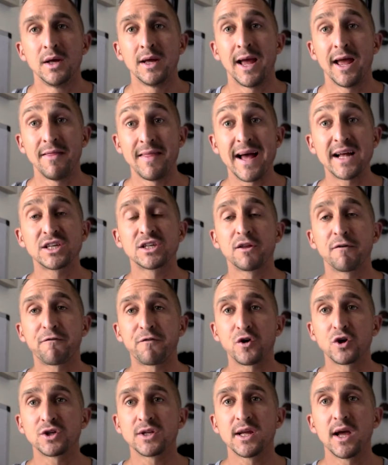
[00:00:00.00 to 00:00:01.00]
And that's the
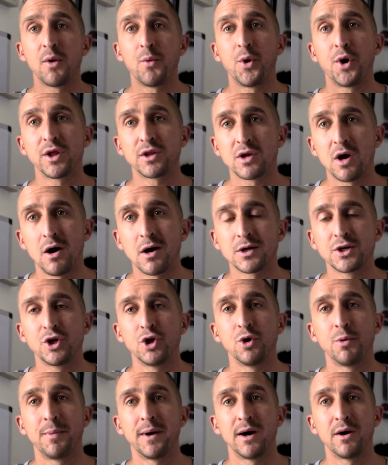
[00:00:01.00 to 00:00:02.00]
first thing I want to talk to
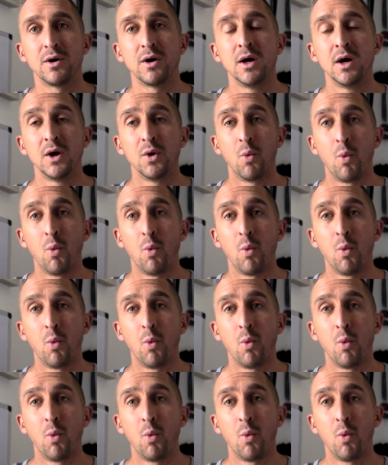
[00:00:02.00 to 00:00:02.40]
you about.